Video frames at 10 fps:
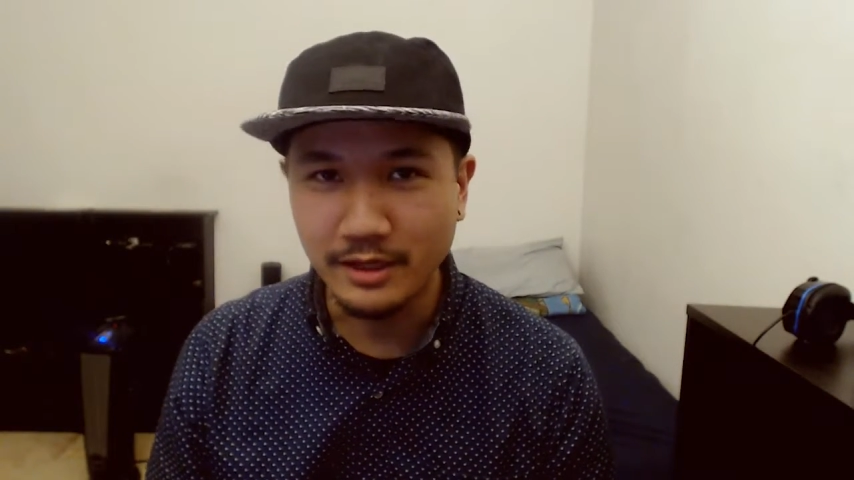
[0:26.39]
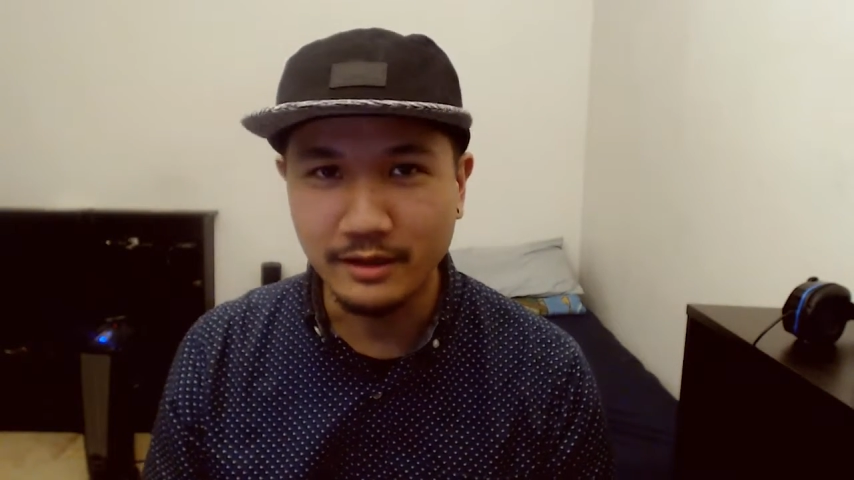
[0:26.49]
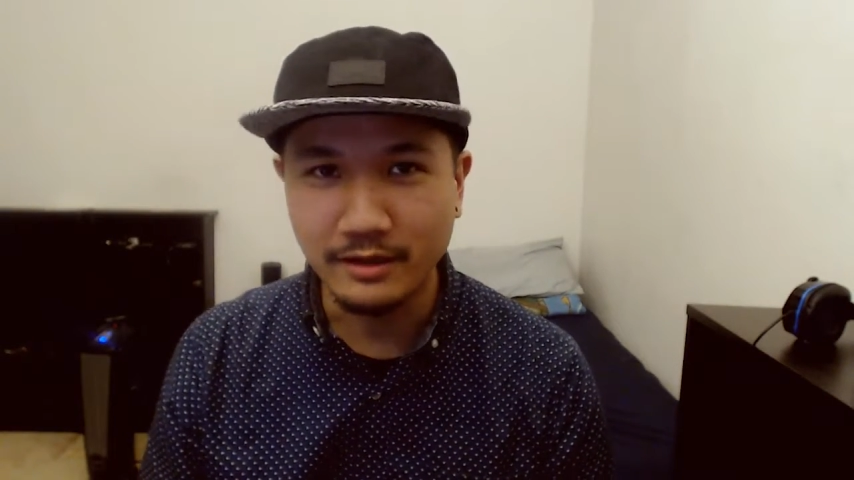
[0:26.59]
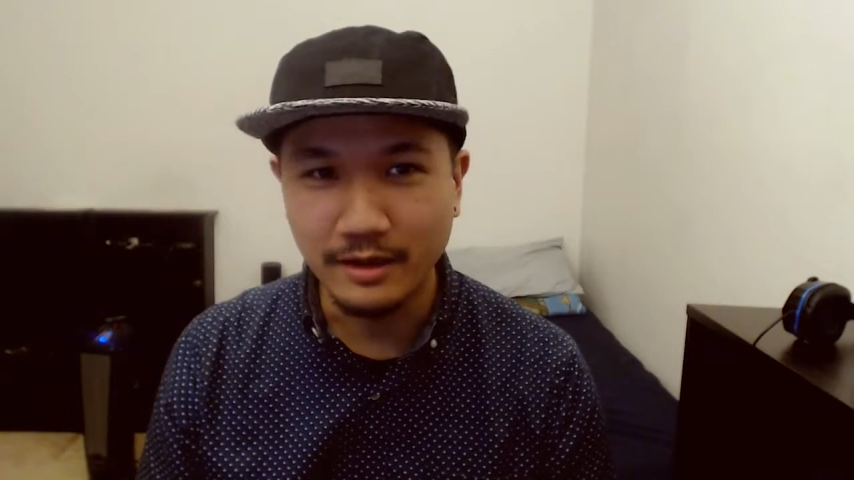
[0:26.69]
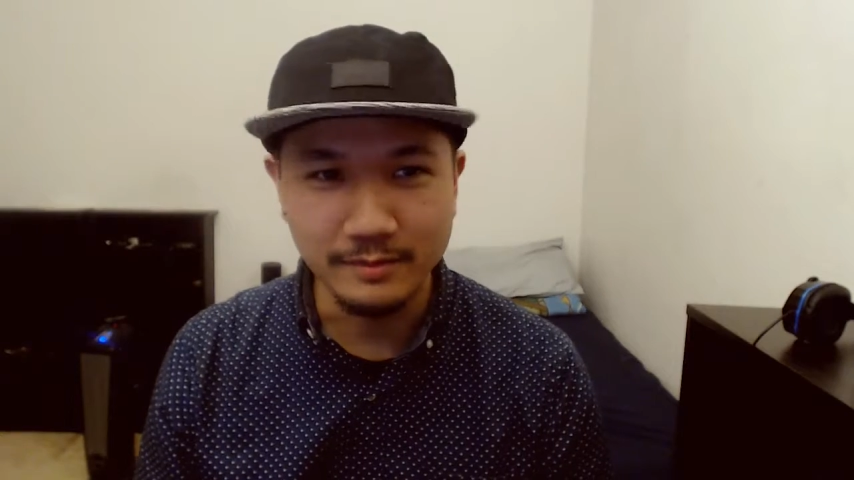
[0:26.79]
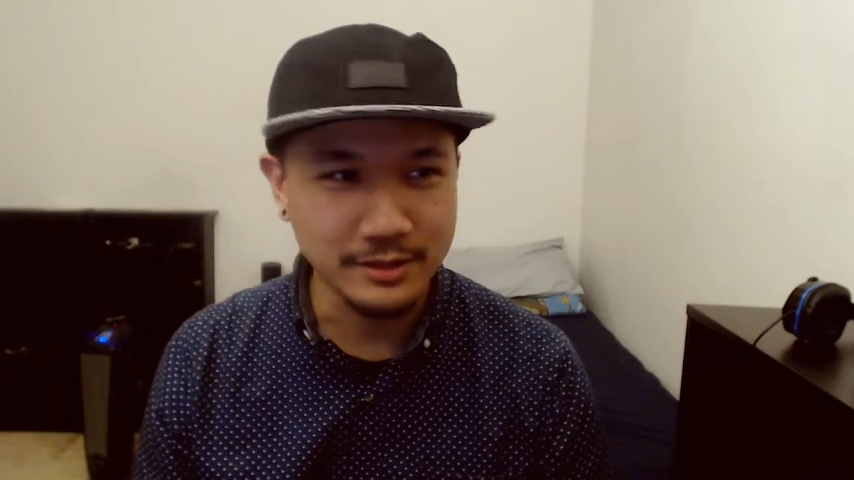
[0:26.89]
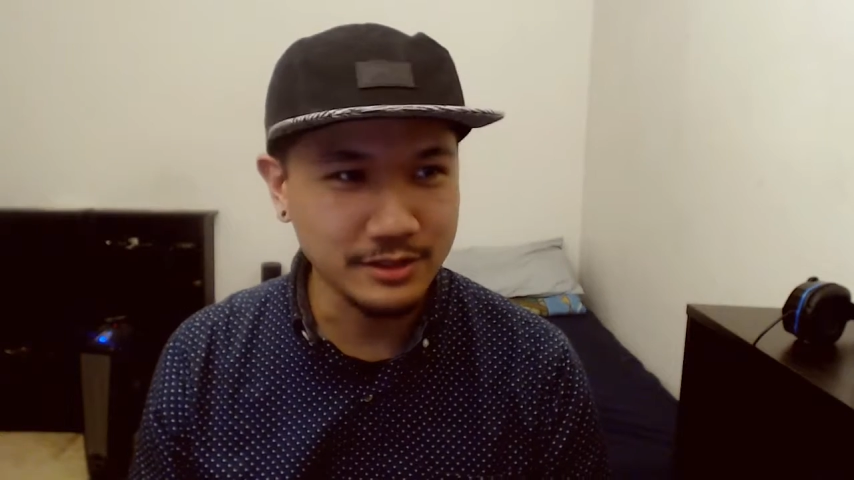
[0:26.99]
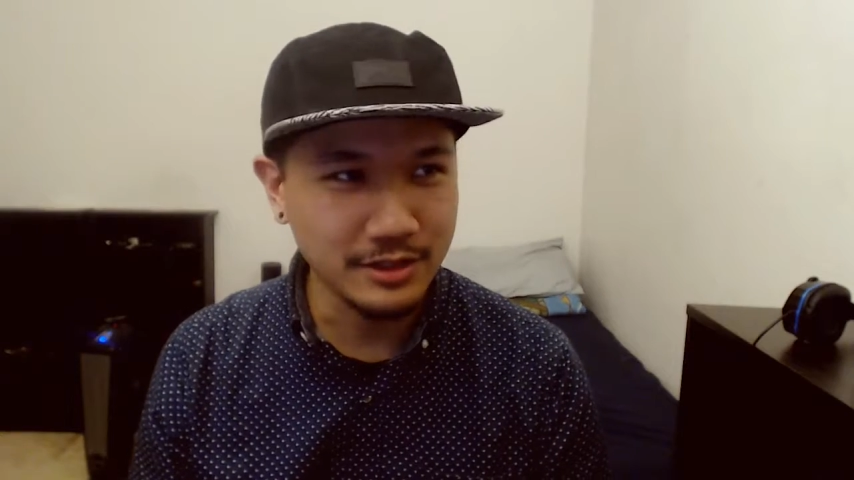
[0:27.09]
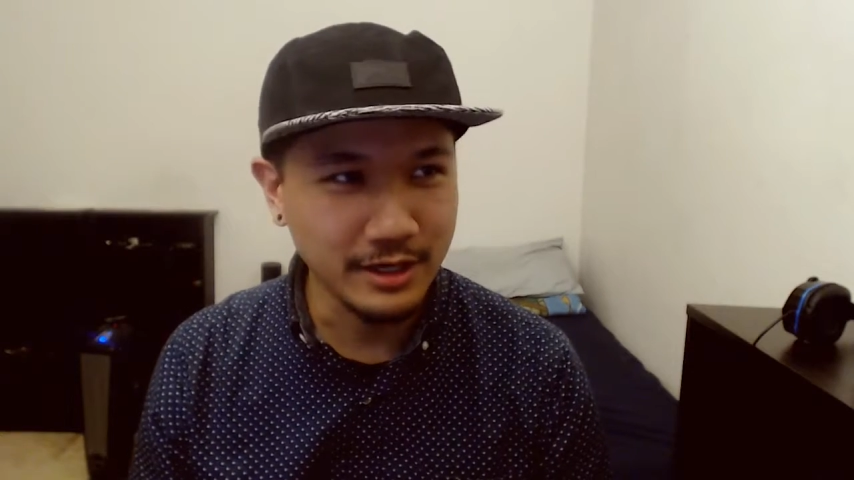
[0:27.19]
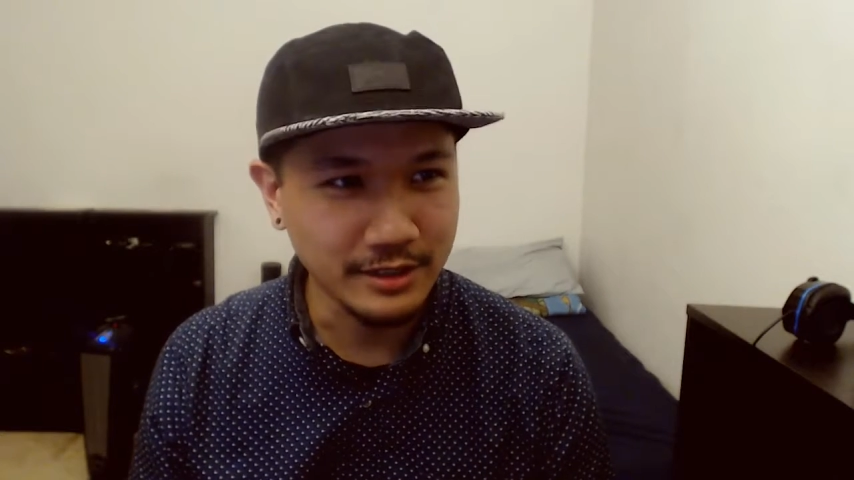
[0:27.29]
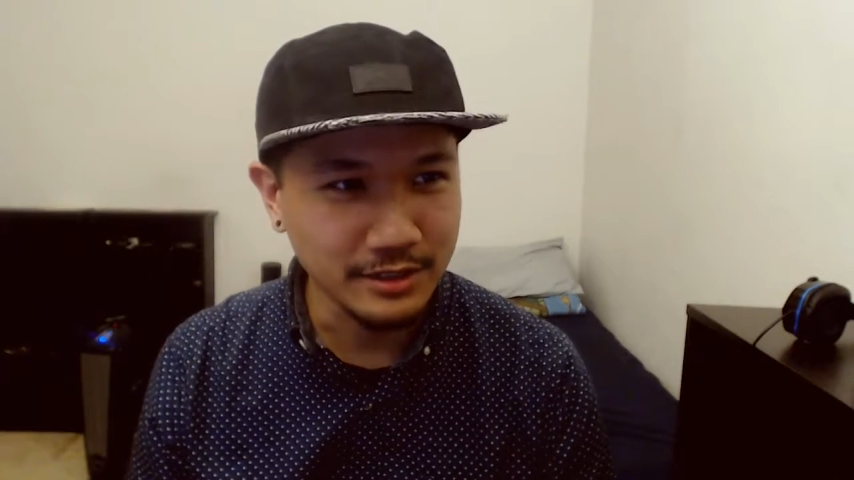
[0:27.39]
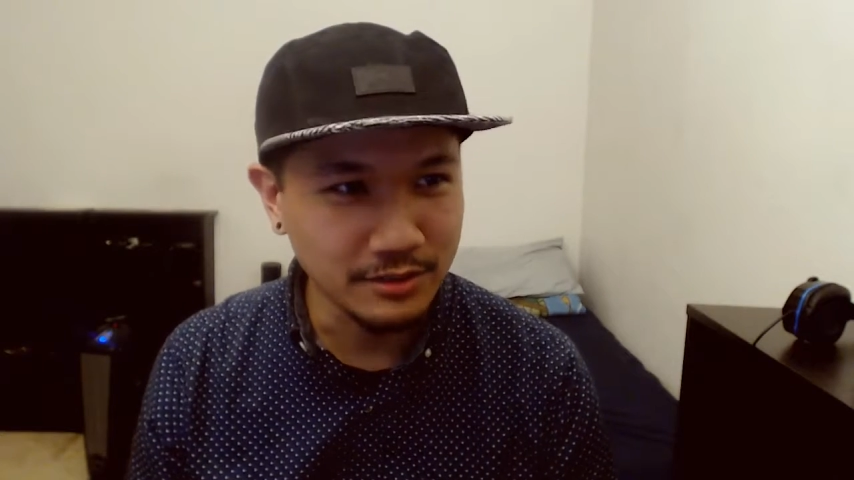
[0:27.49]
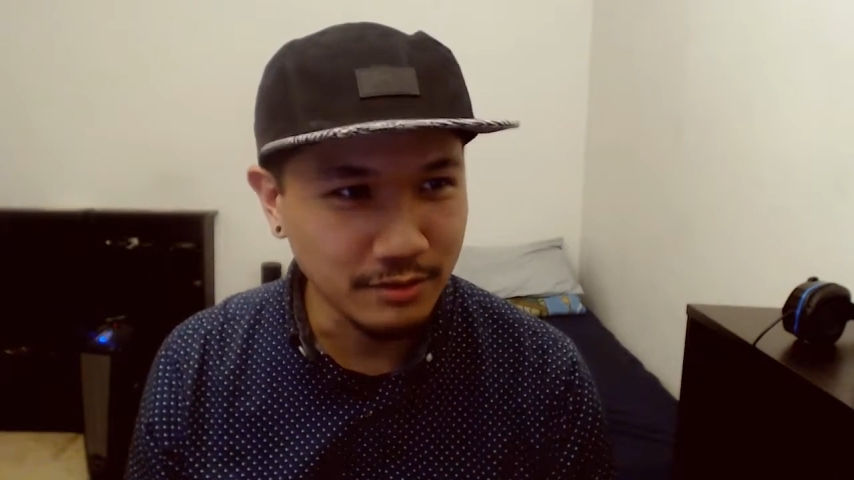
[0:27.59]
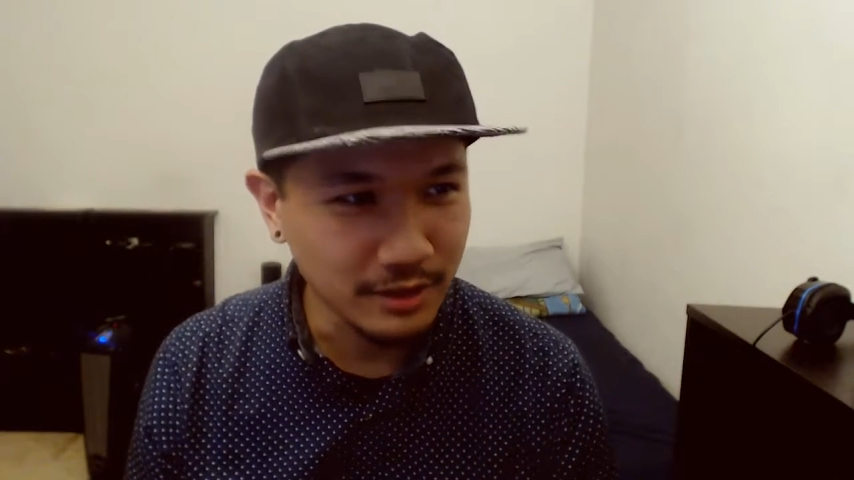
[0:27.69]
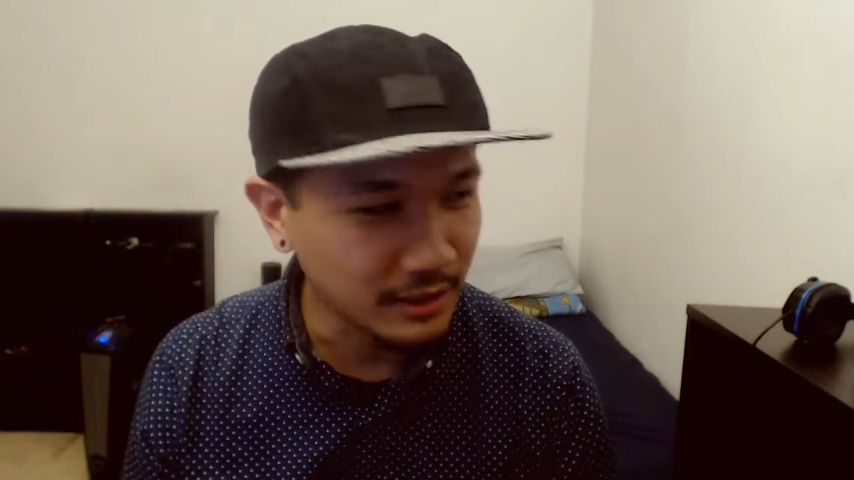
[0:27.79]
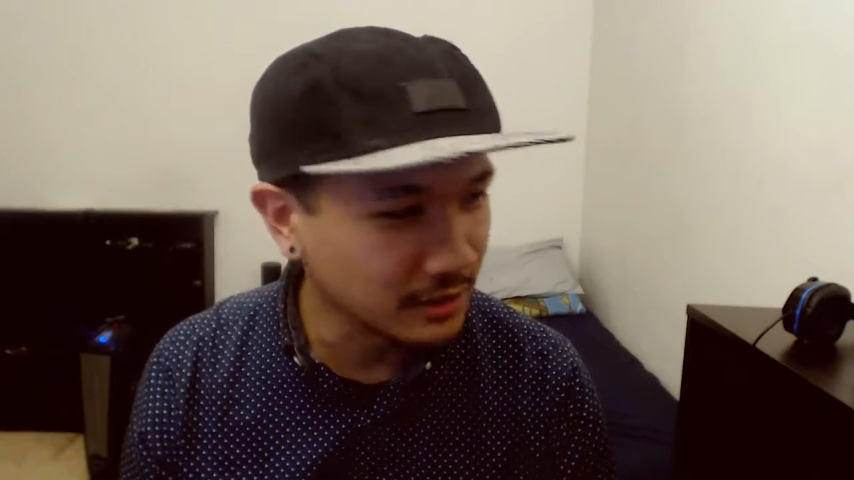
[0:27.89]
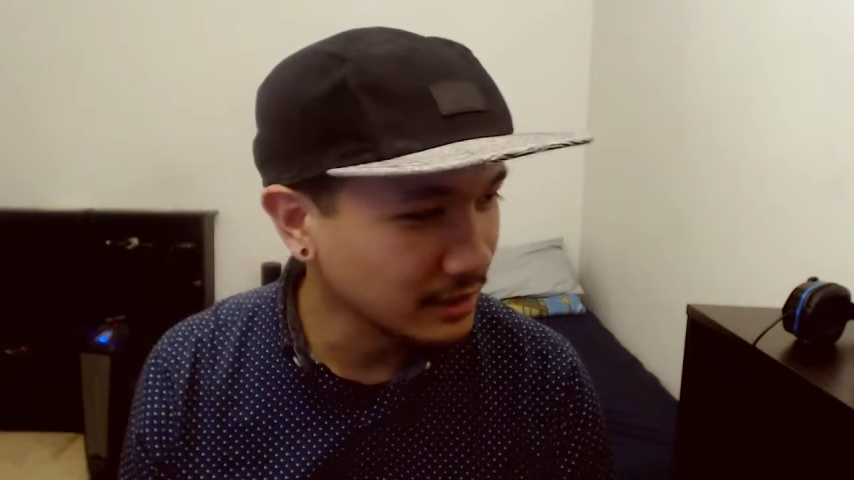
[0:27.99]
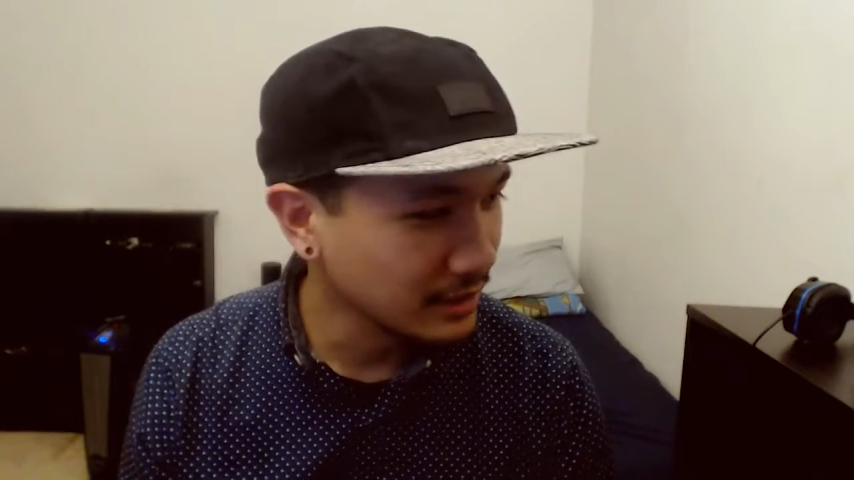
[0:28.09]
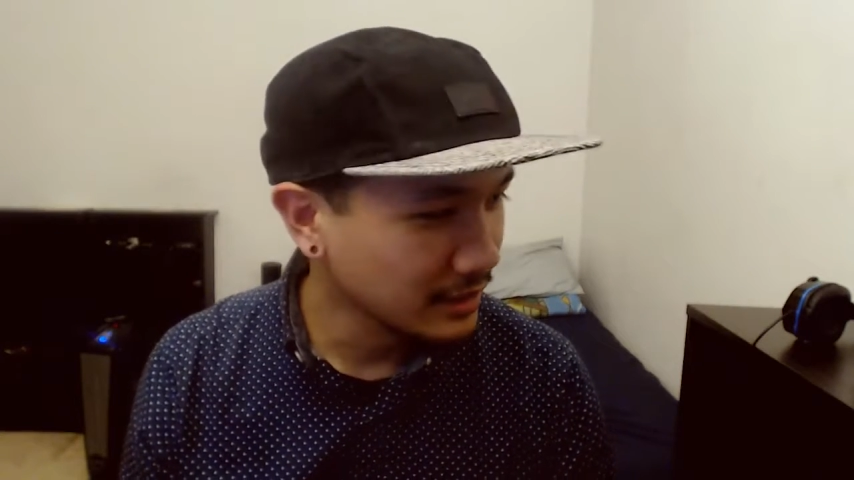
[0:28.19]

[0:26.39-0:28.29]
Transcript: and I'm just trying to